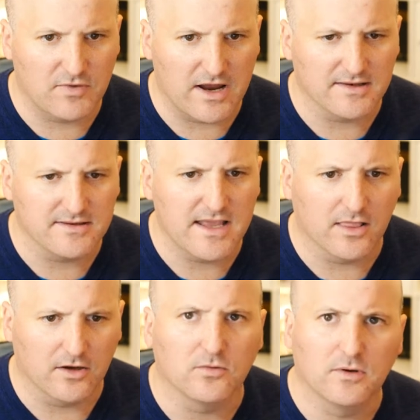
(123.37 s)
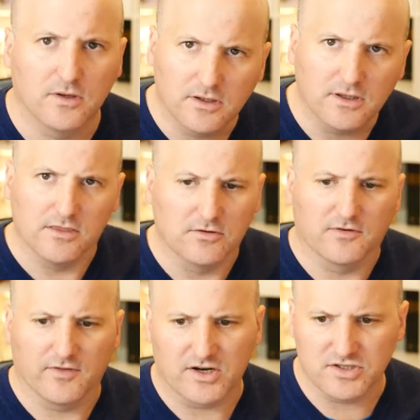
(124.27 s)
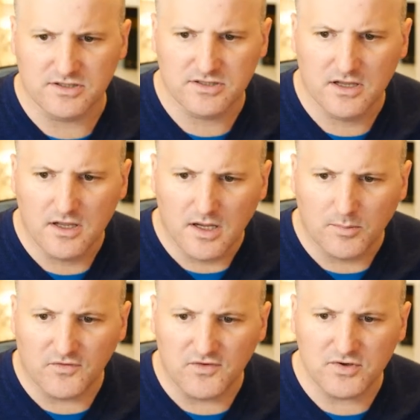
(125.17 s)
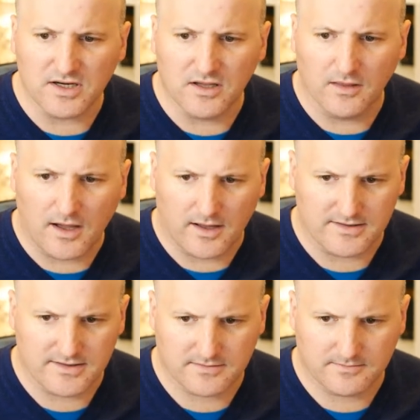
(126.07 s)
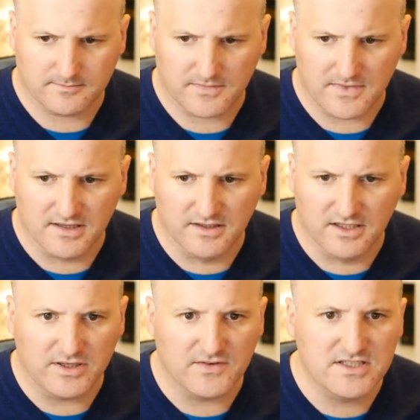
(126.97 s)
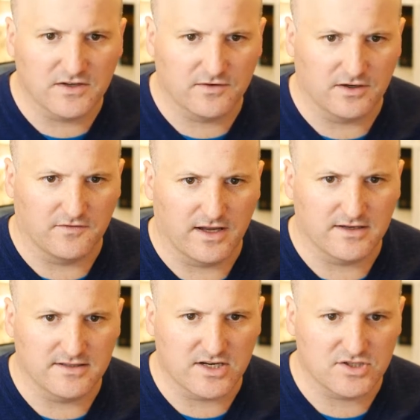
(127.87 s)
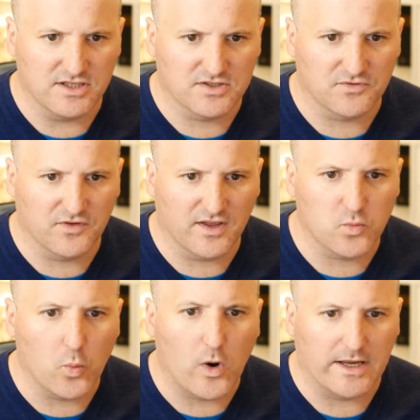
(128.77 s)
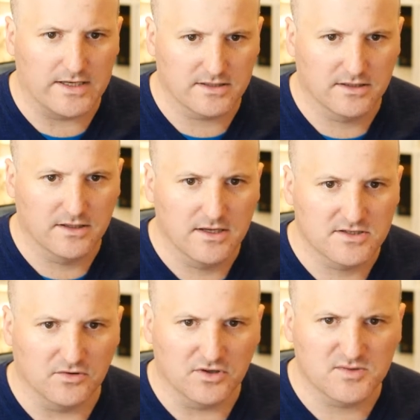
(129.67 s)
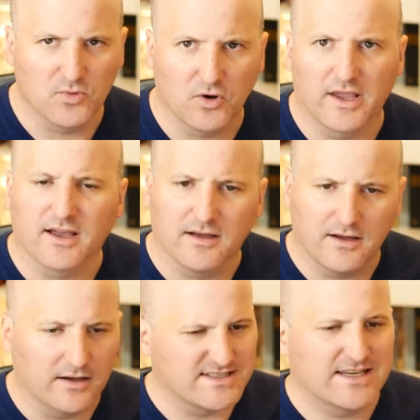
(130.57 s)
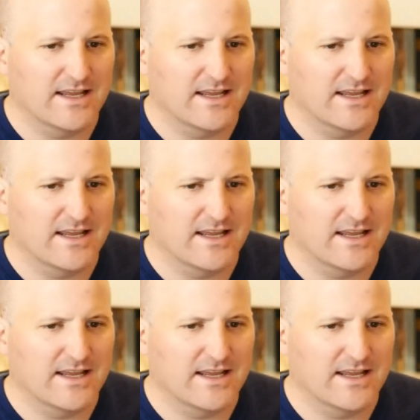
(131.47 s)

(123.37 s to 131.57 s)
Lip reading: red and yellow in the reflections. But if you do it in gloss, it's a little bit of a different effect. It reflects white. So it looks more like a